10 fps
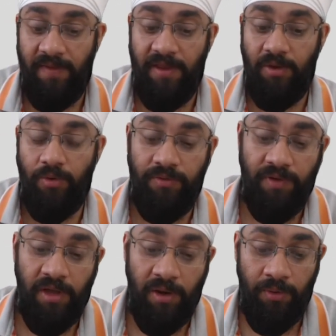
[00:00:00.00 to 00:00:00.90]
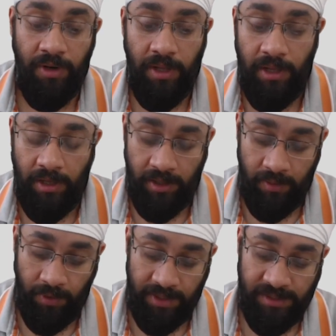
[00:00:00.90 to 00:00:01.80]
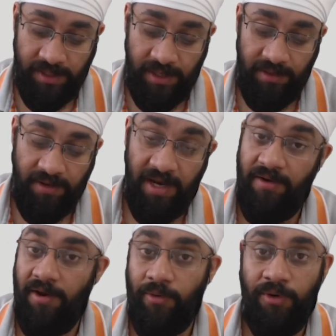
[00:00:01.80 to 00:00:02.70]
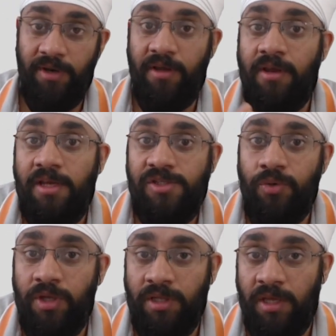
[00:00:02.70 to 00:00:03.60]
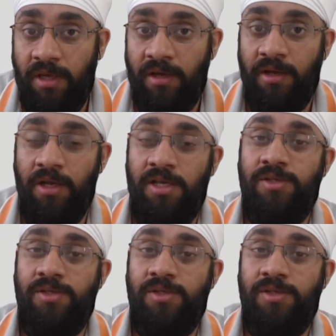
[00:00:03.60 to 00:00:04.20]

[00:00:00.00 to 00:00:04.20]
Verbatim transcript: and then you could figure out uh, what is the rent. And rent could increase during the year.